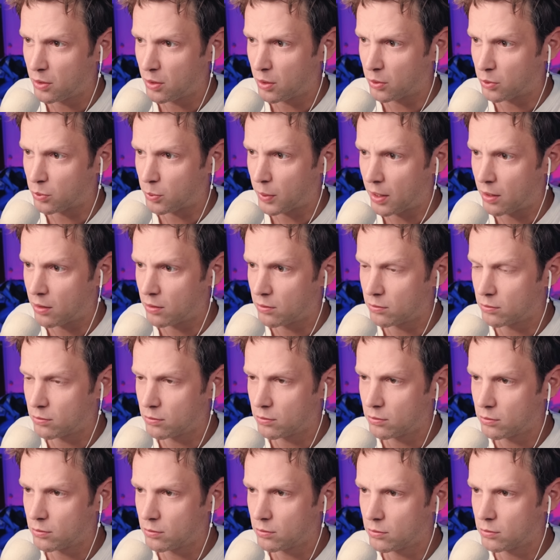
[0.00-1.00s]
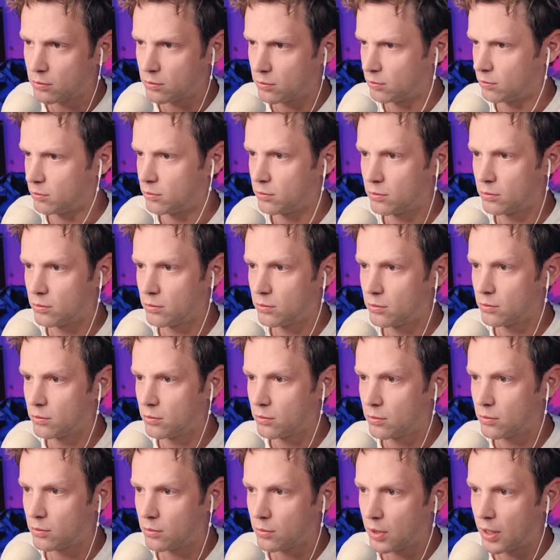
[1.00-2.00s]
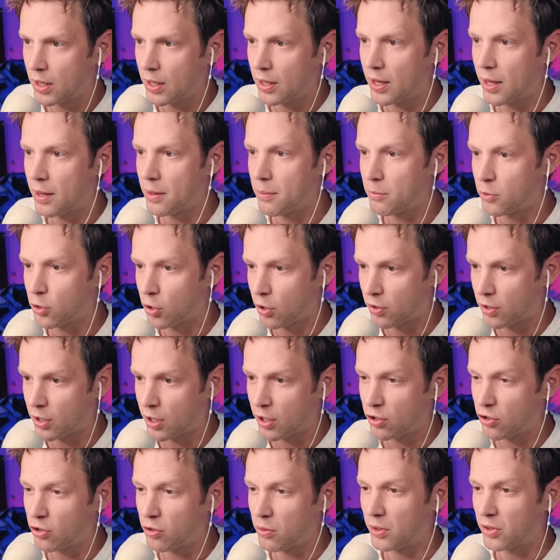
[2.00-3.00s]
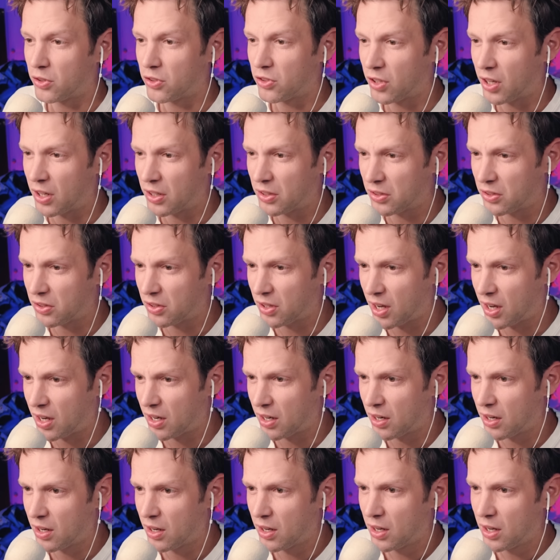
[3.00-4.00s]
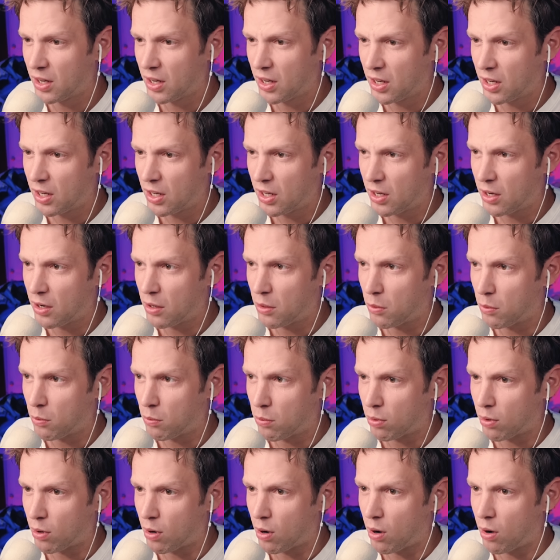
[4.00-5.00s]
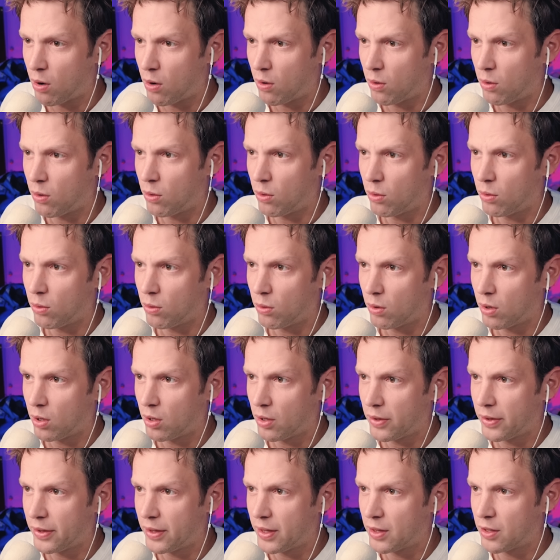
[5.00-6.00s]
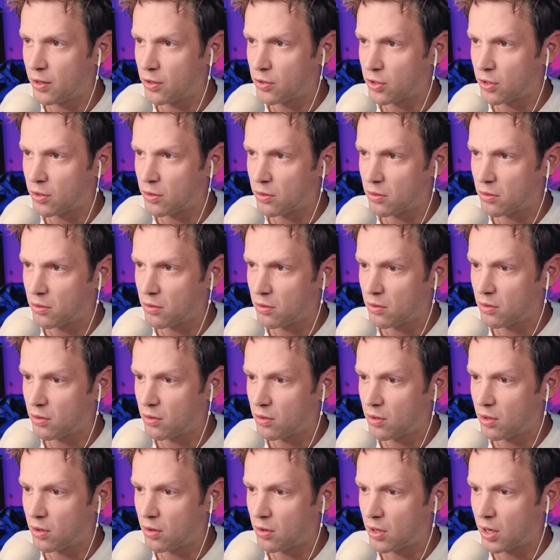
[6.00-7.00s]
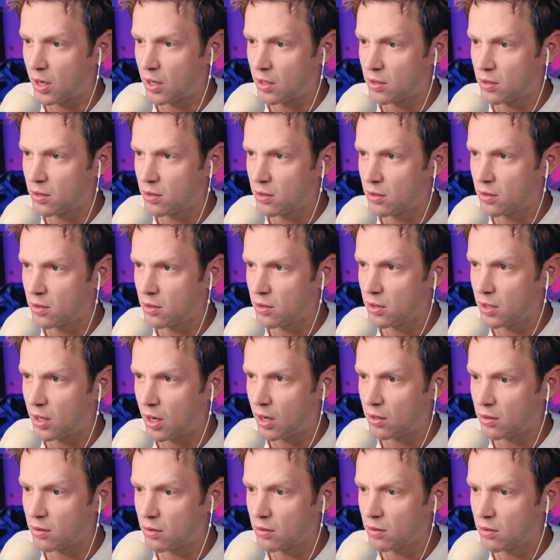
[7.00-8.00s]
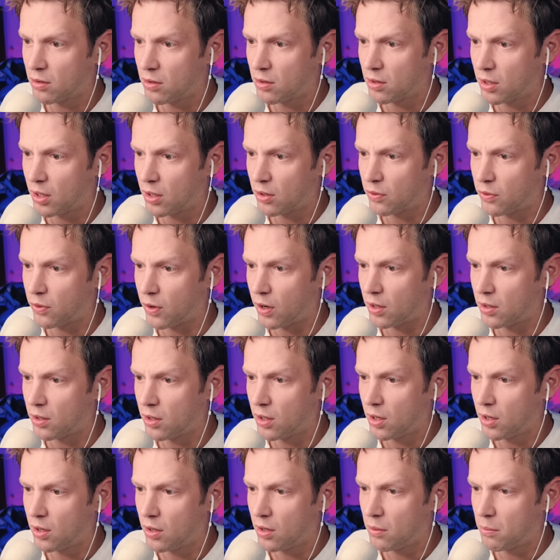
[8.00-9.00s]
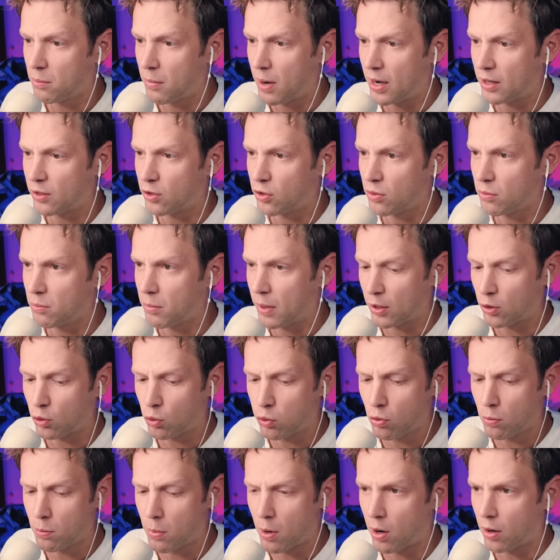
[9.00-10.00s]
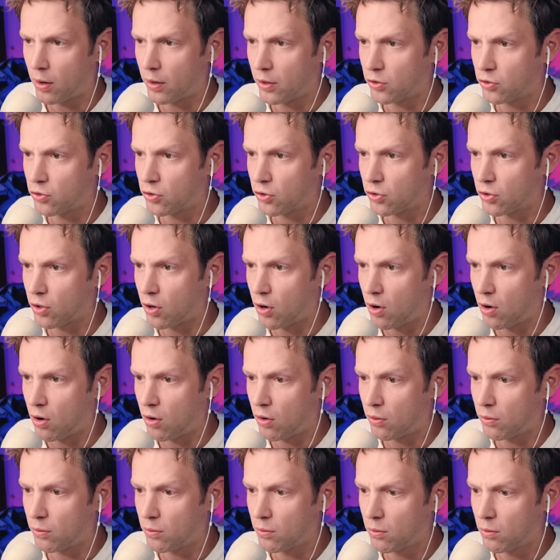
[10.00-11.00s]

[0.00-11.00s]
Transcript: knows what? And they turned it into a sunset. Bro, there's a. Okay, yeah, that's fine. My my toolbar is just all